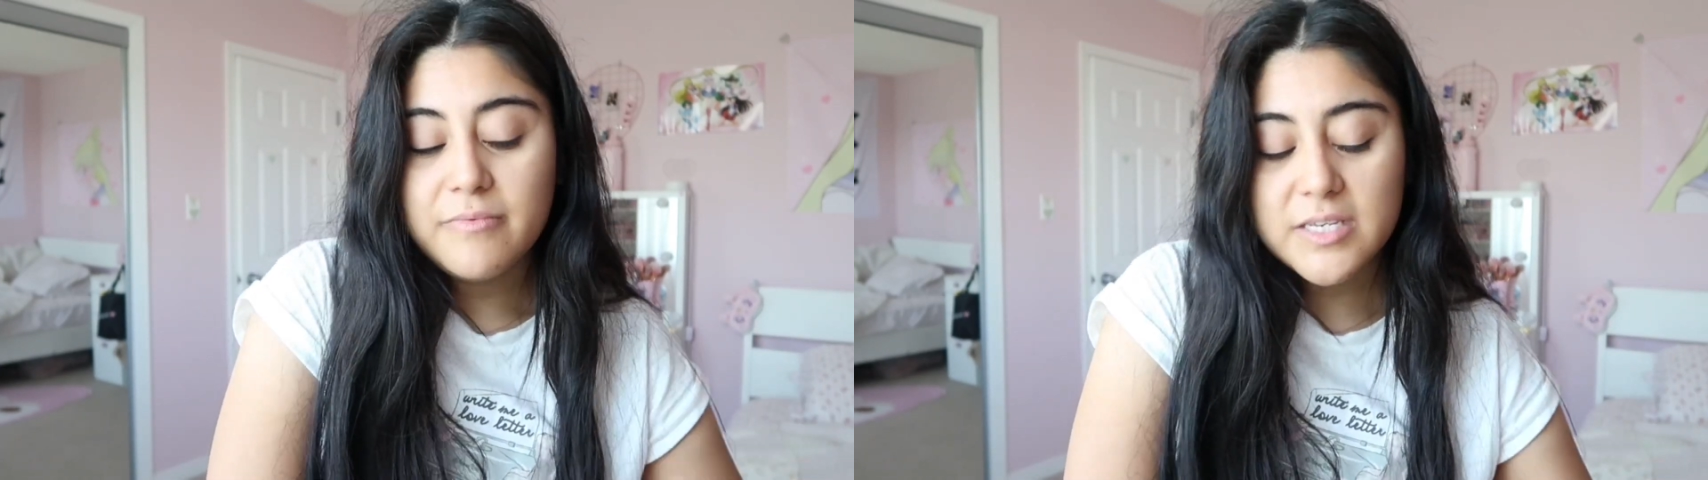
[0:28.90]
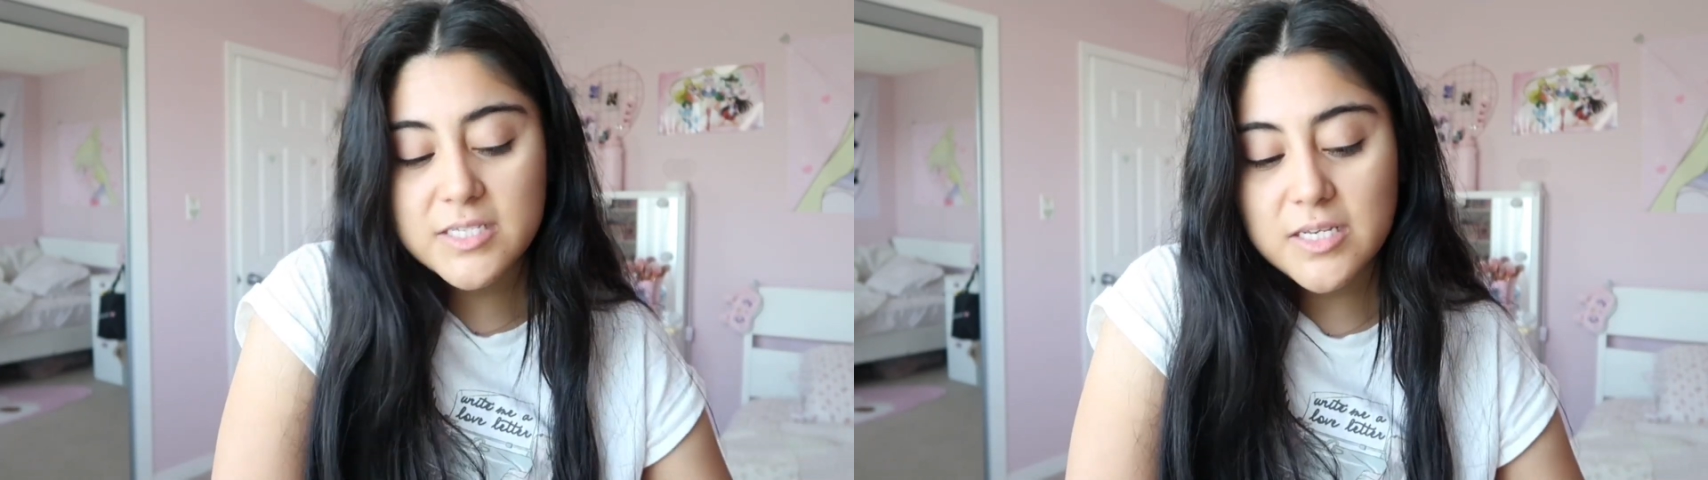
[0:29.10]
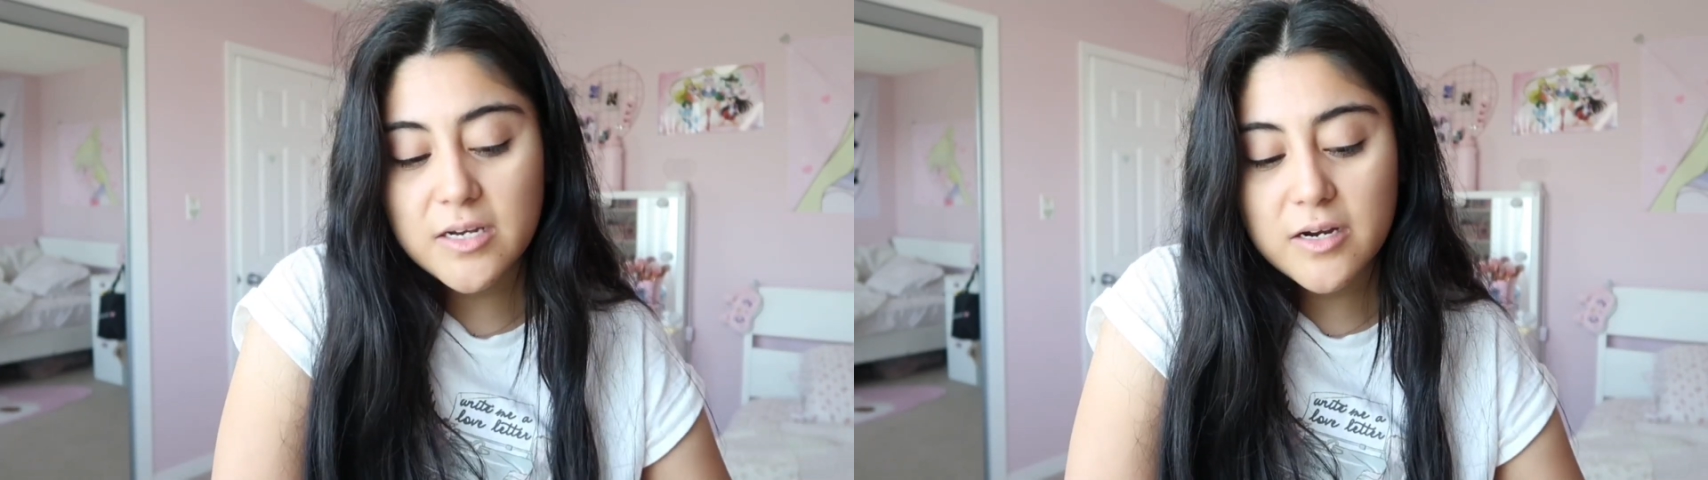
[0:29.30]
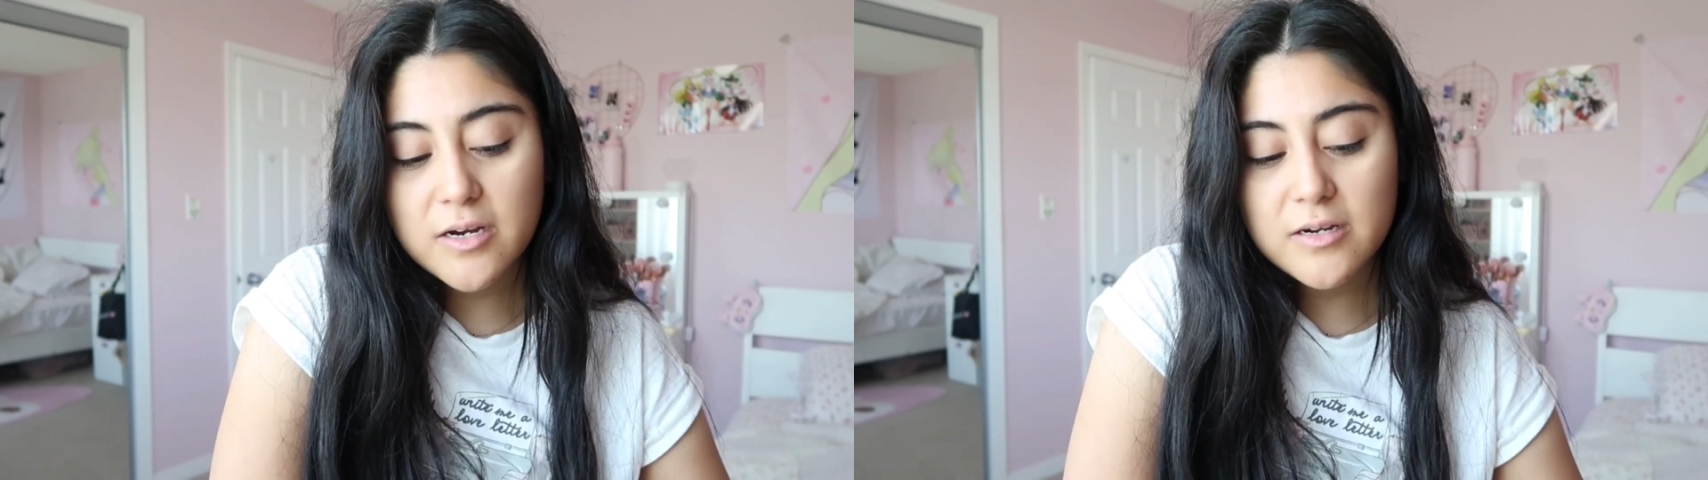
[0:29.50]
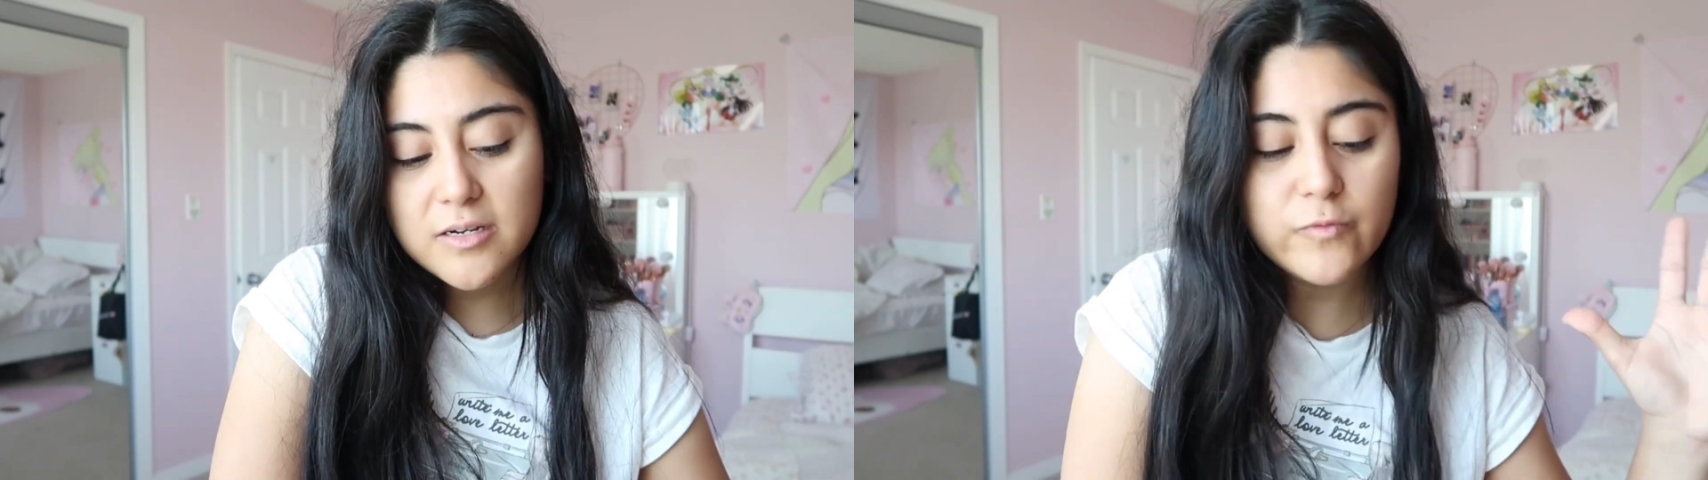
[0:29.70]
this
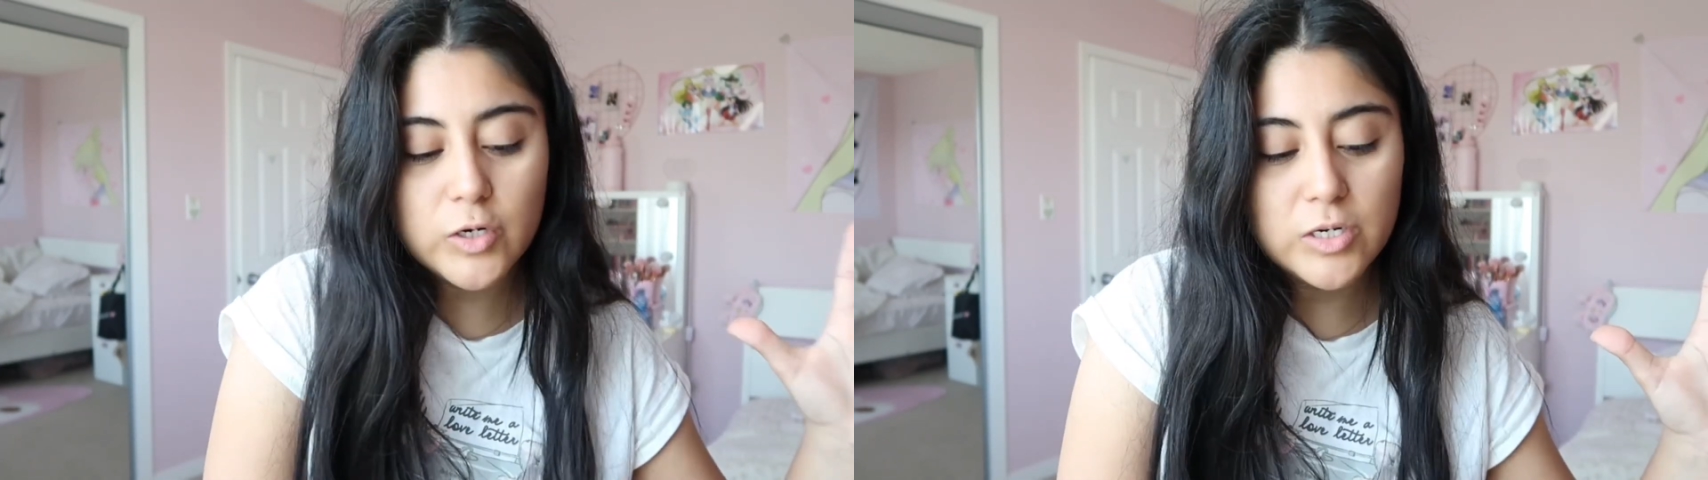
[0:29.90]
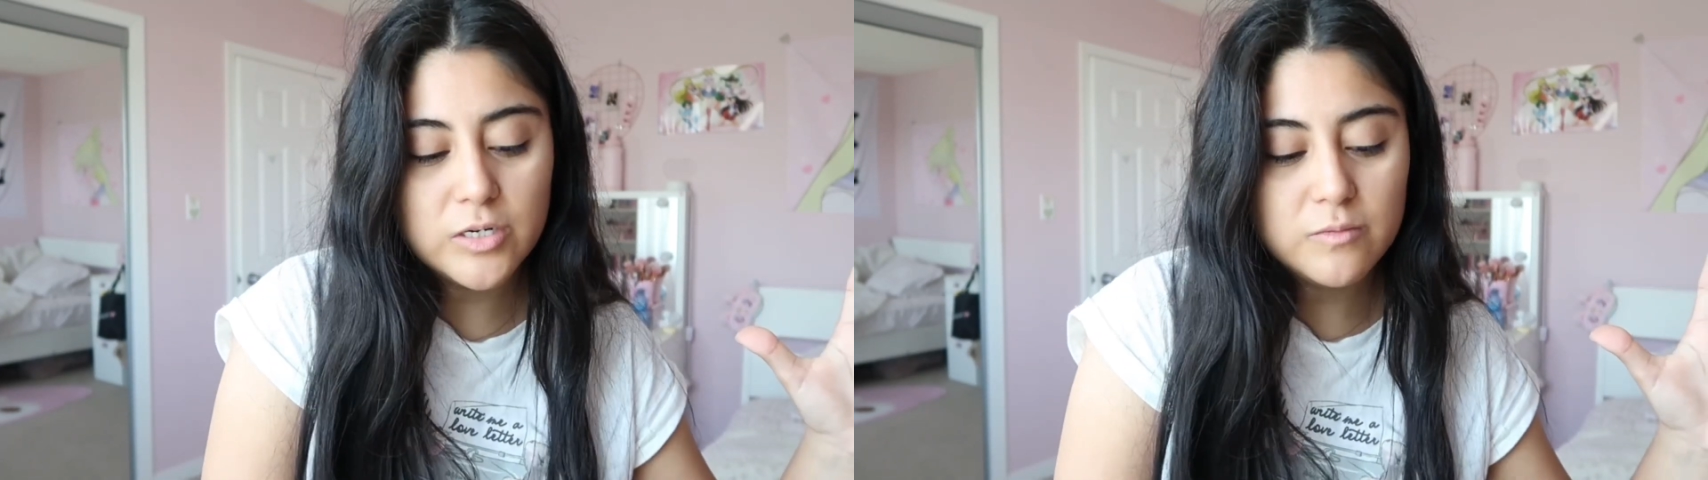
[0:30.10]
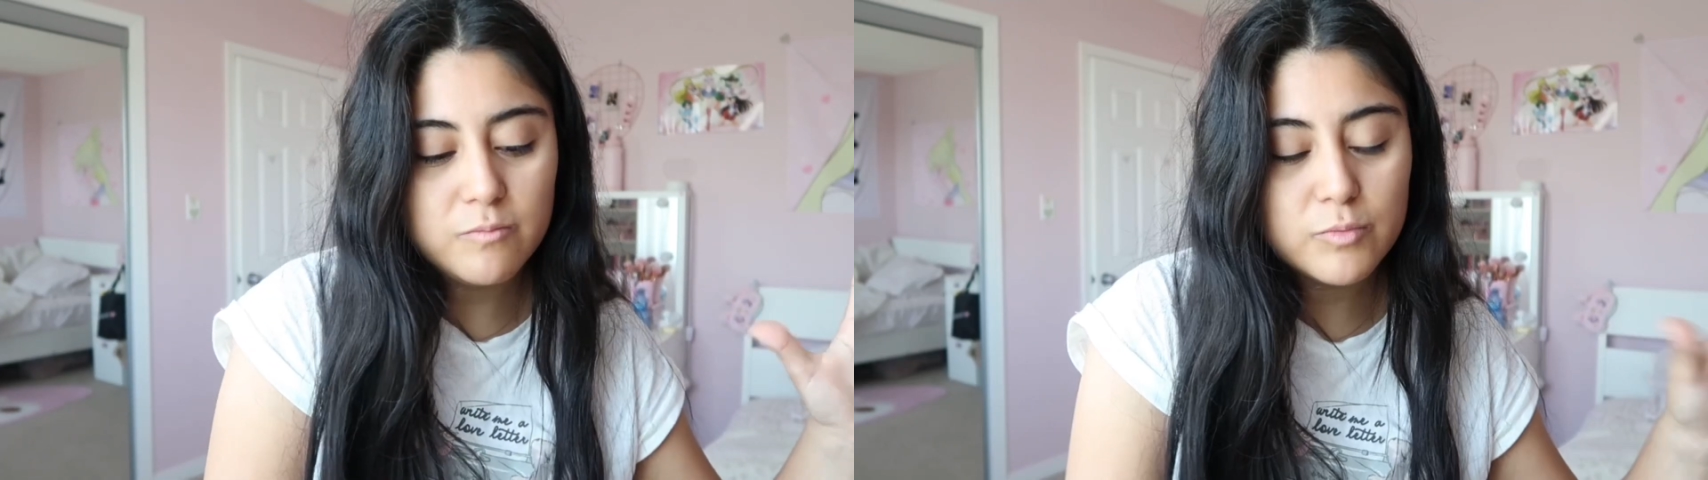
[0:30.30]
year for